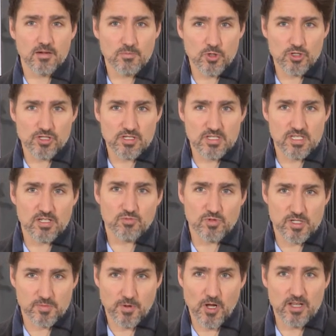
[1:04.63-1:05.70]
Emergency
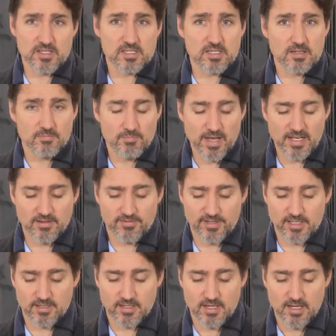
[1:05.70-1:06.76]
Response
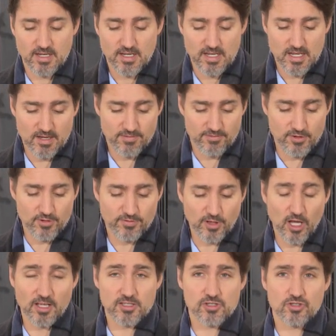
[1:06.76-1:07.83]
Benefit if you've
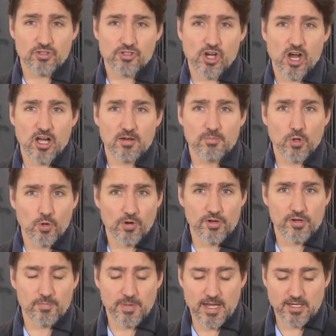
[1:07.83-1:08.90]
lost your job or
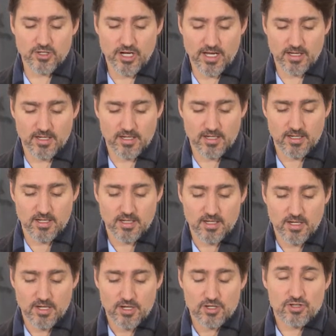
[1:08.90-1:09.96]
your paycheck.
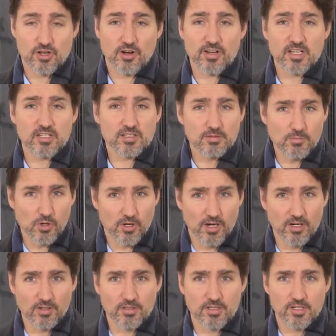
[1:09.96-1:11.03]
Starting
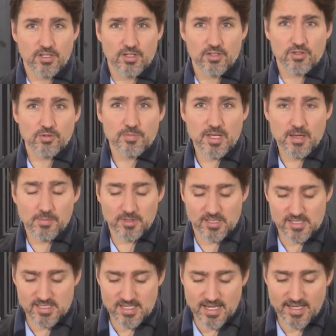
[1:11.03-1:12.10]
tomorrow, you'll be able
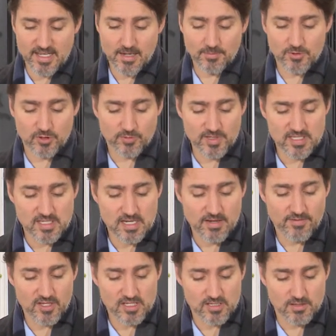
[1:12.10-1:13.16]
to sign up to
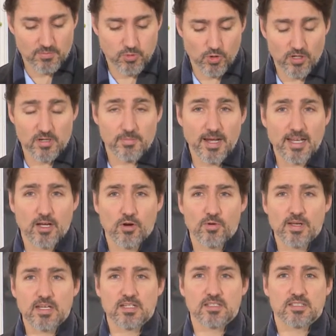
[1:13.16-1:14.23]
receive this support by
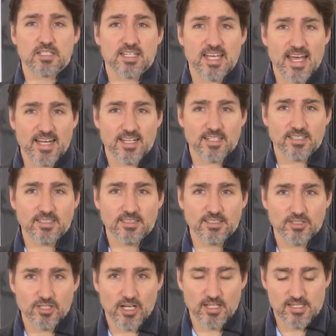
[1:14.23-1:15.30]
going to
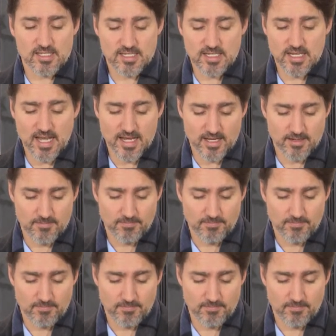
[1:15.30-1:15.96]
canada.ca.